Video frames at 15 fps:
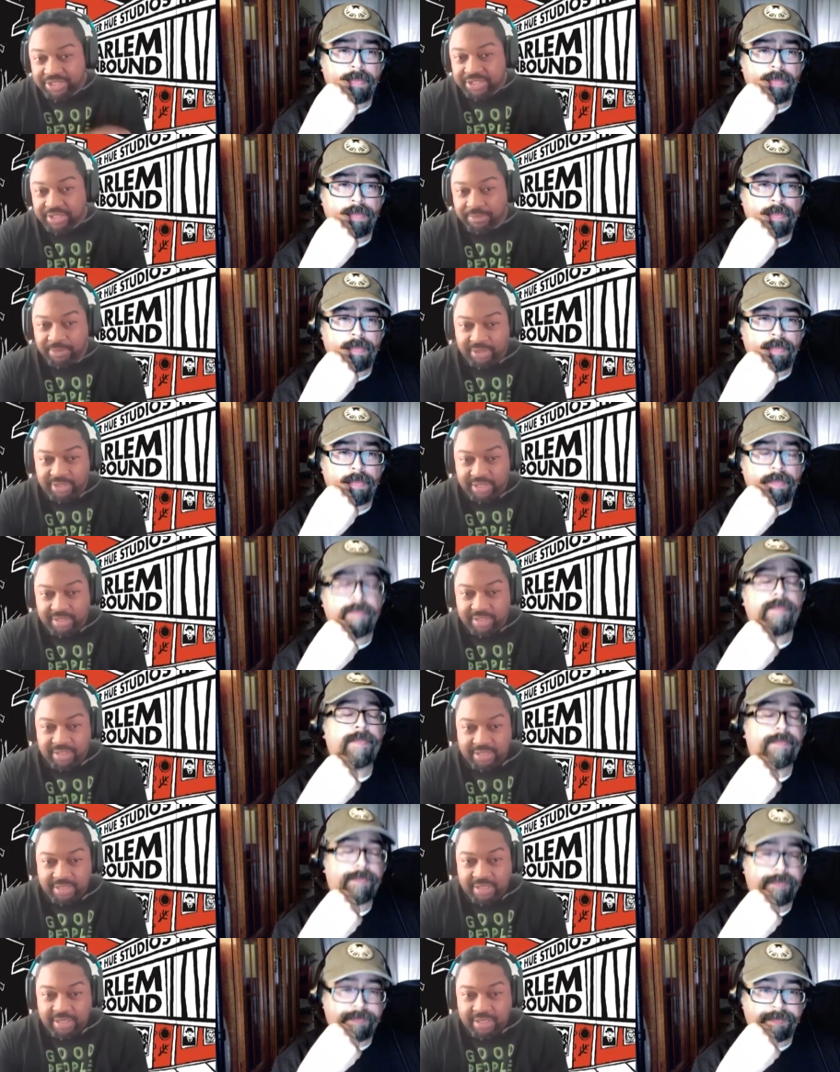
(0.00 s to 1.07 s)
Speaker 1: in the book.
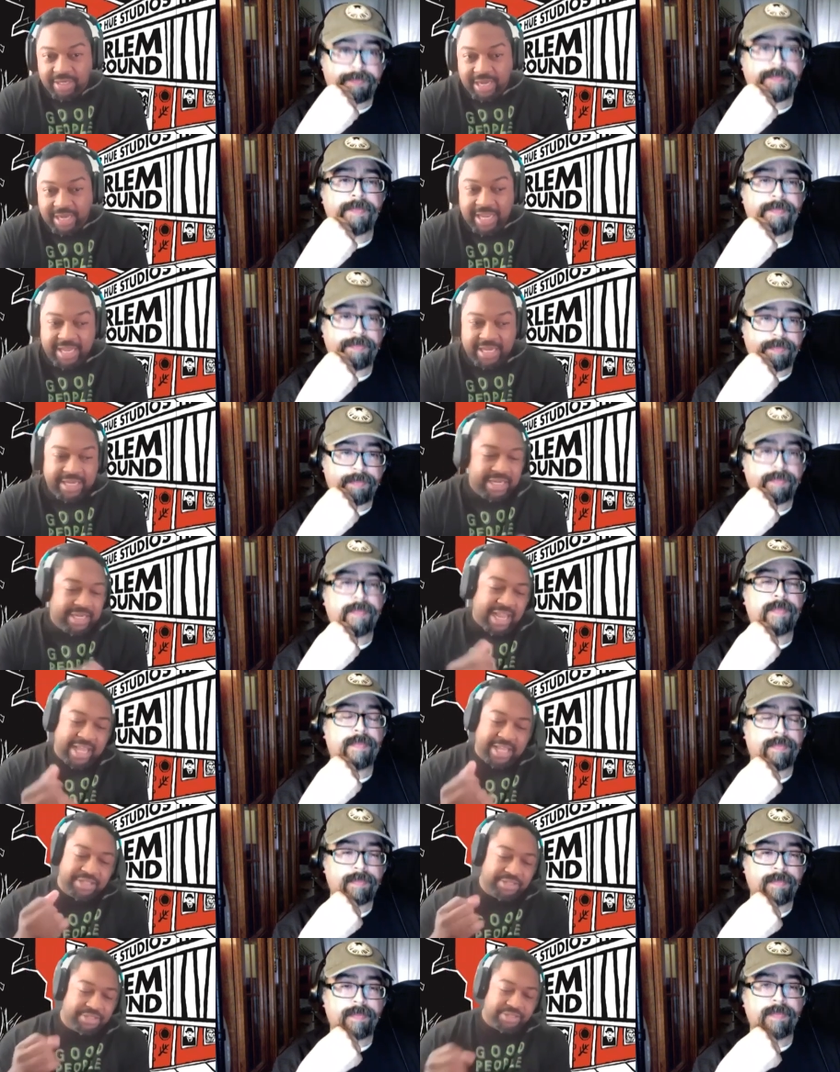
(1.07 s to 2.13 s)
And it
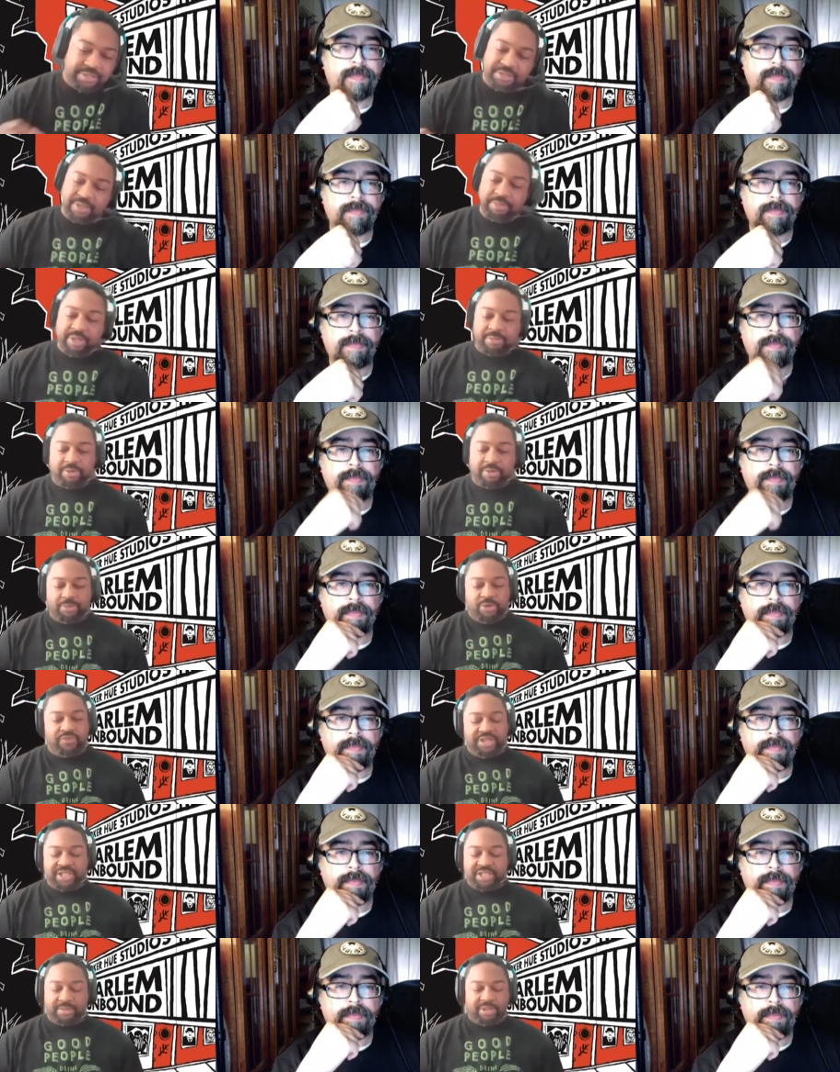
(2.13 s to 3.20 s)
has some of them are
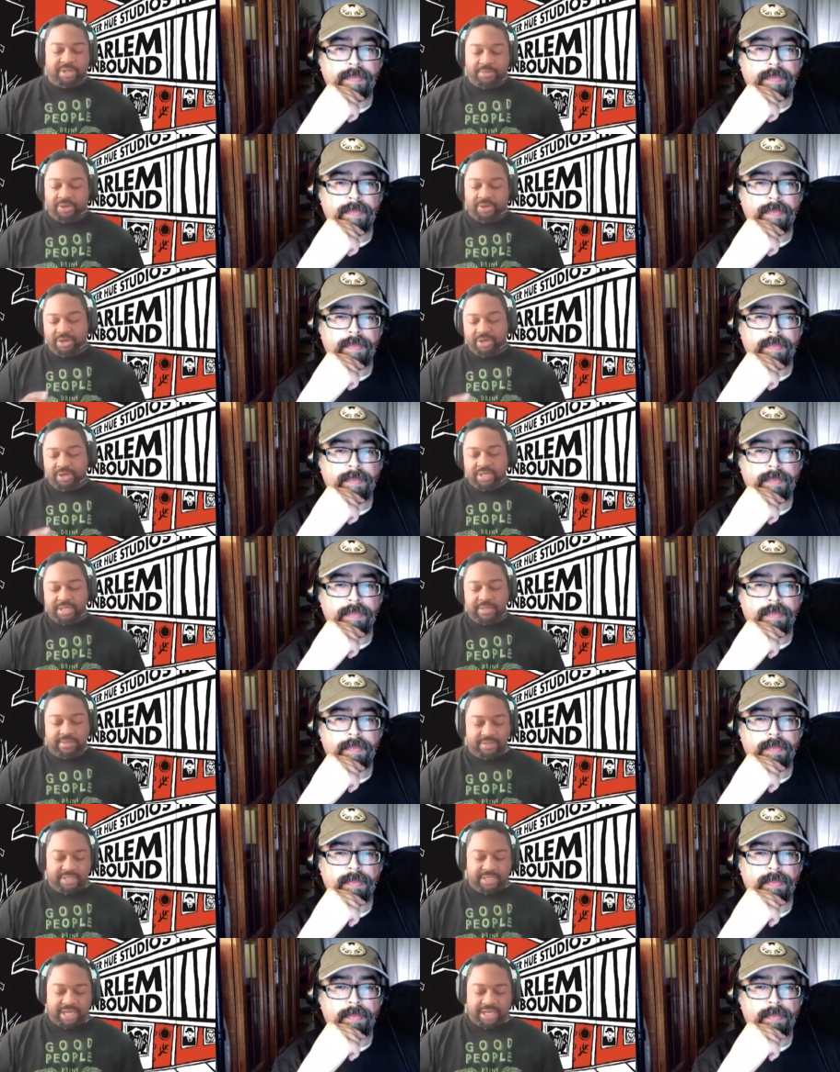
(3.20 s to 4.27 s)
movies, some of them are
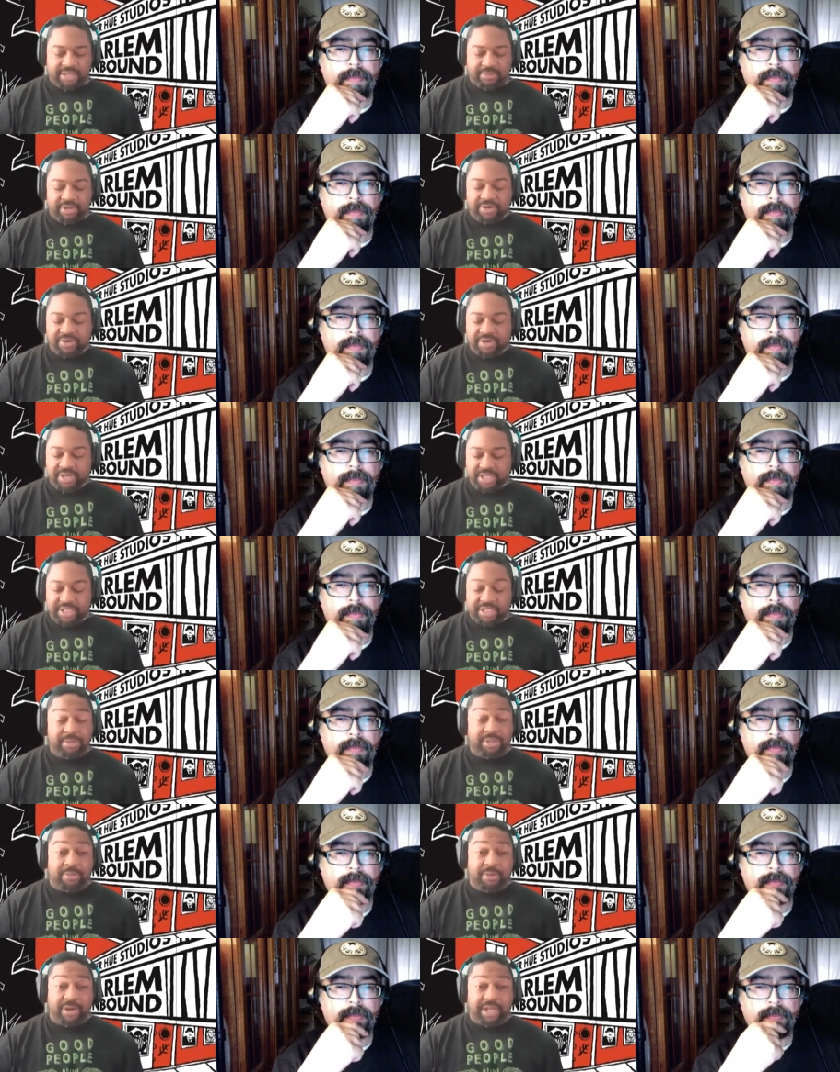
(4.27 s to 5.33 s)
documentaries, some of
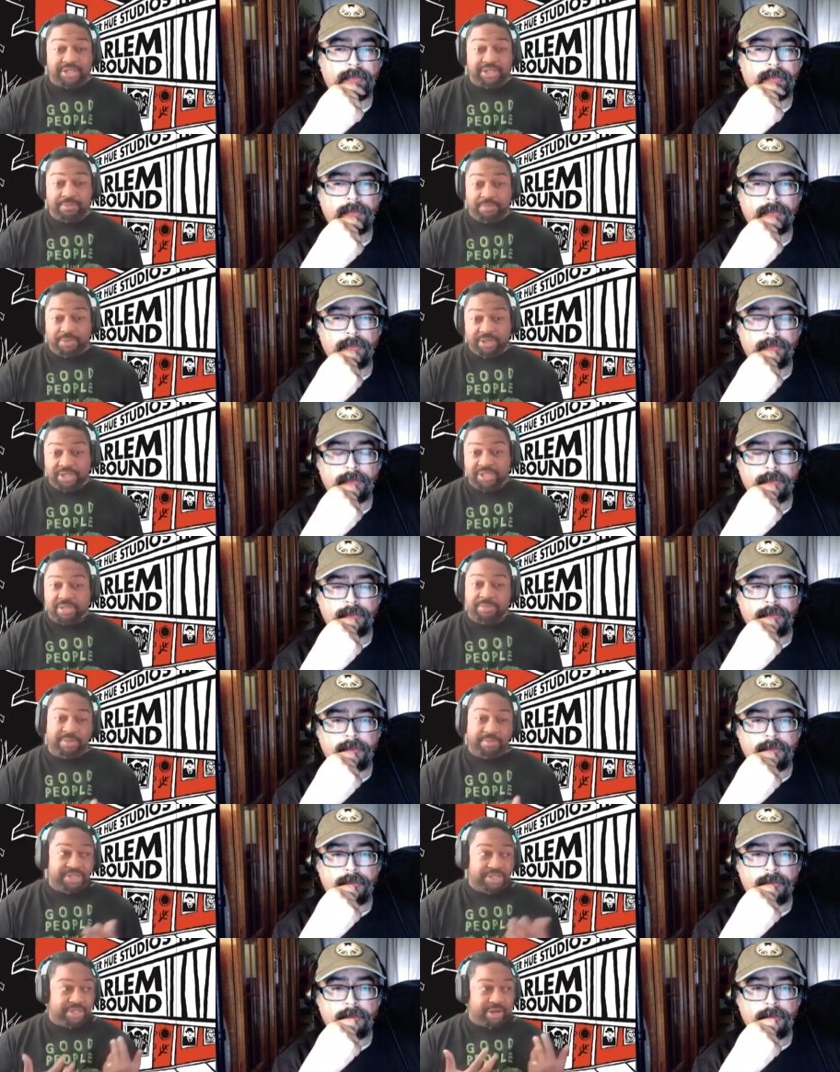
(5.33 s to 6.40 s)
them are actually books, some of
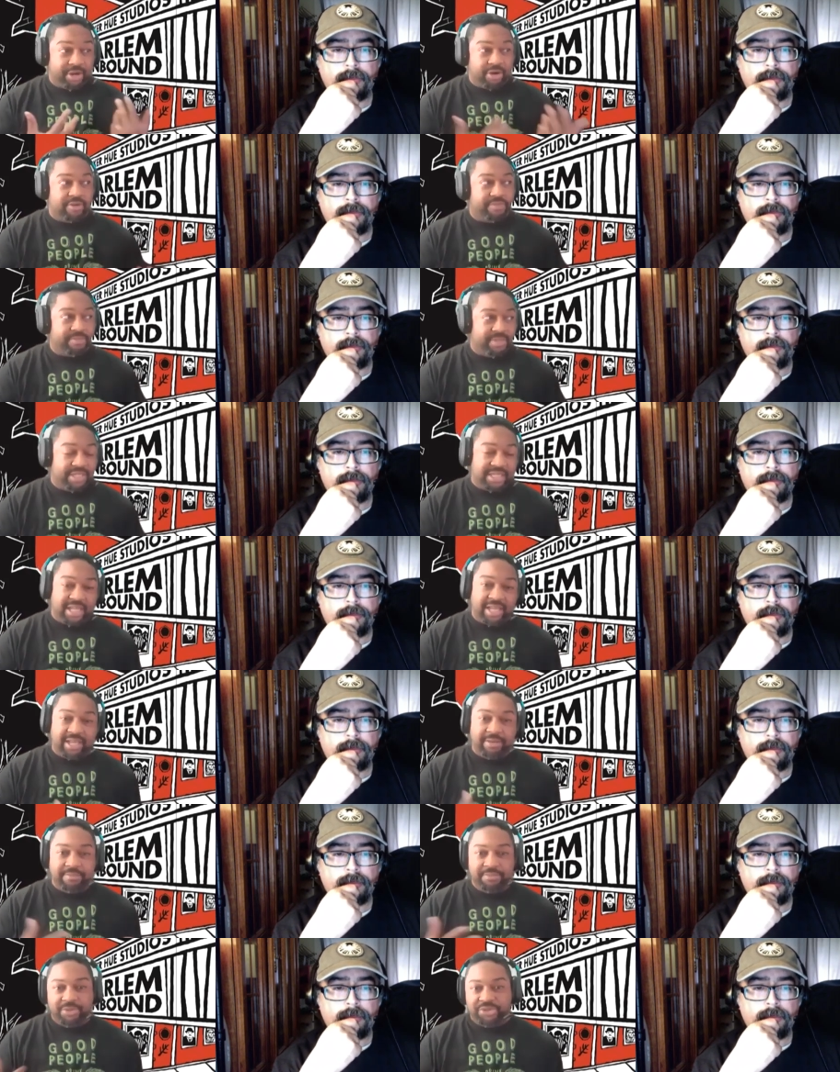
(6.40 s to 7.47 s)
them is just art from the
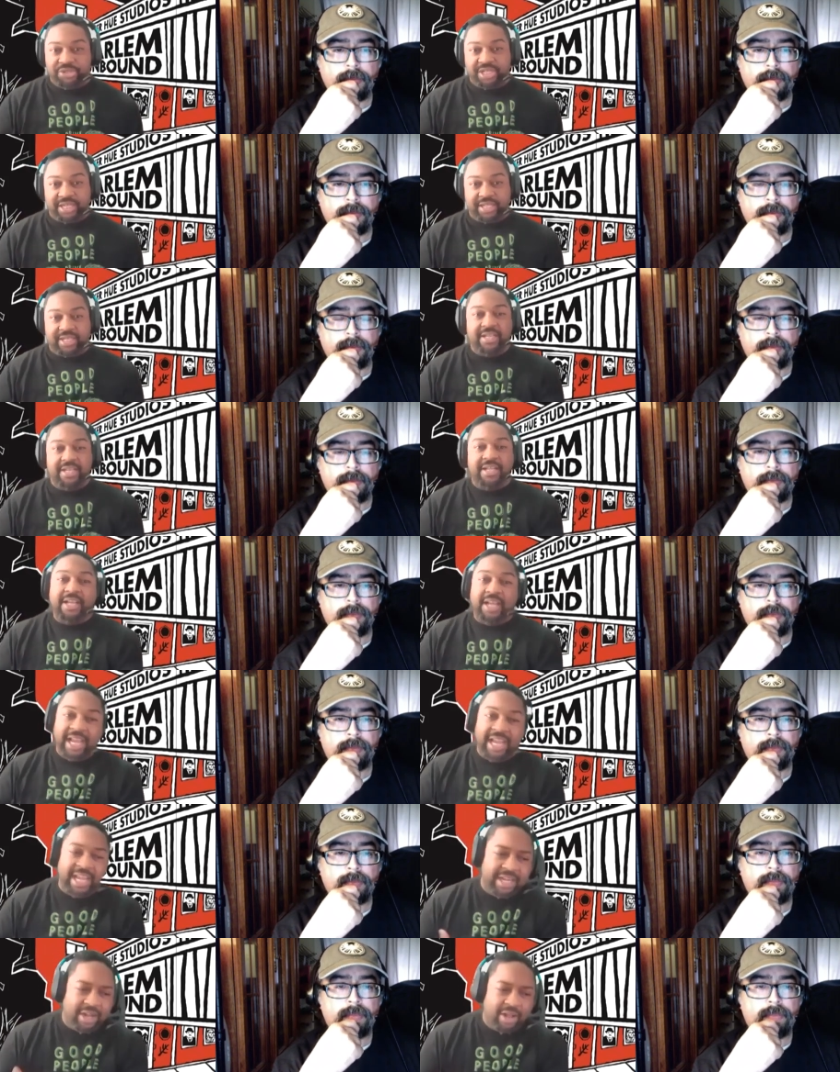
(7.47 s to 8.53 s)
time, music,
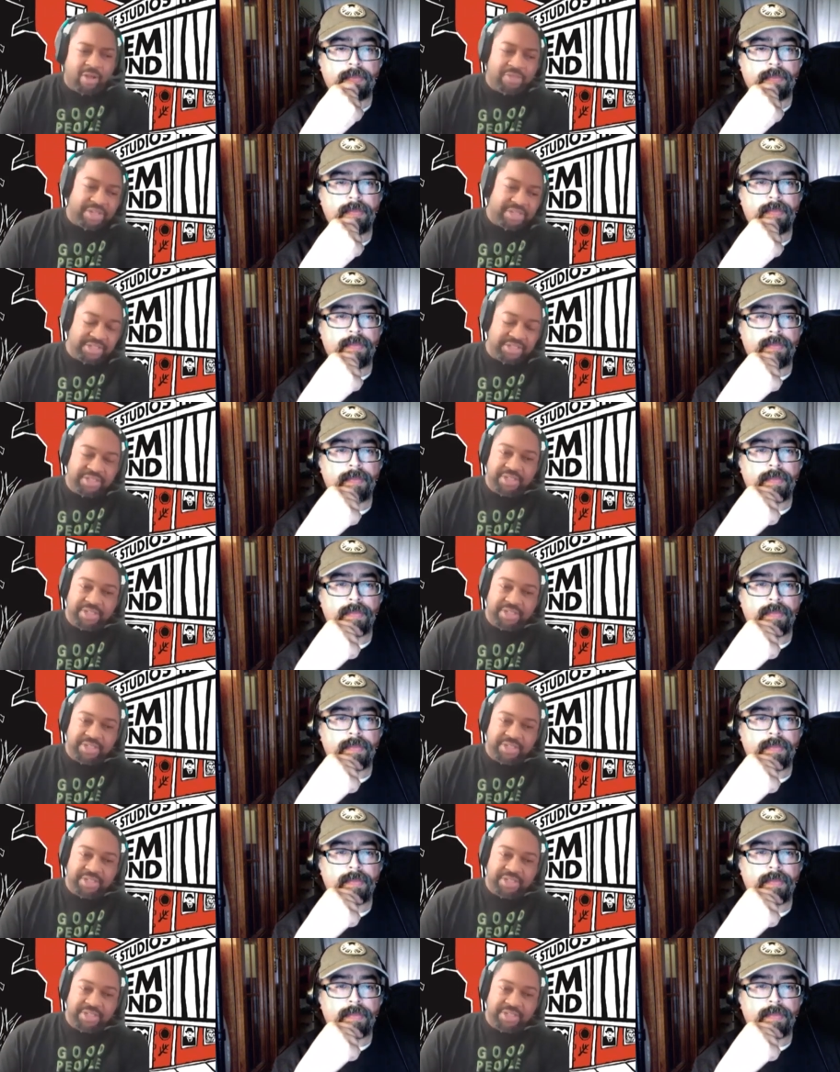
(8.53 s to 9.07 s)
and all that's listed